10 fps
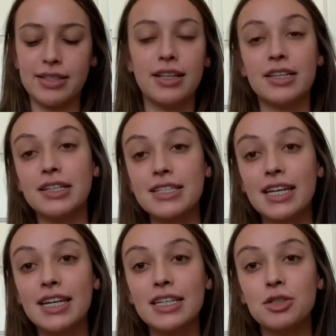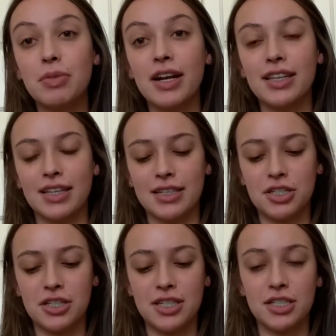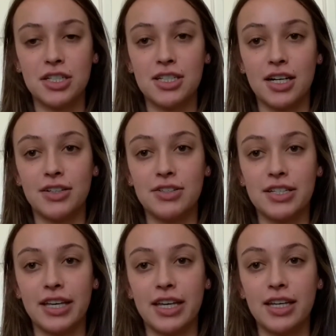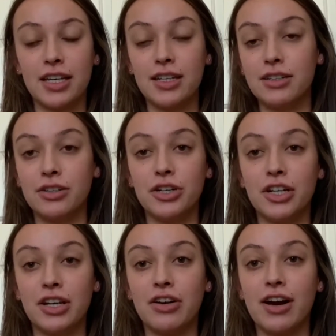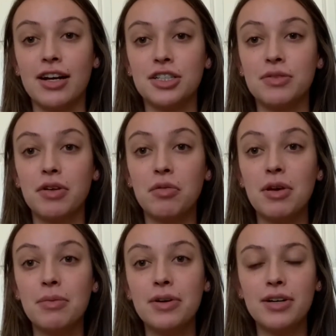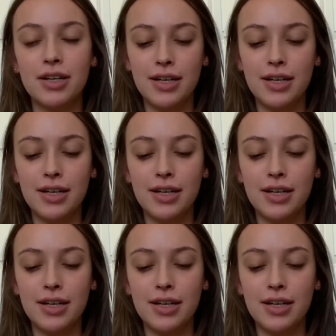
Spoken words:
a little skittish, but I think that's just that she's not used to like good interaction with people.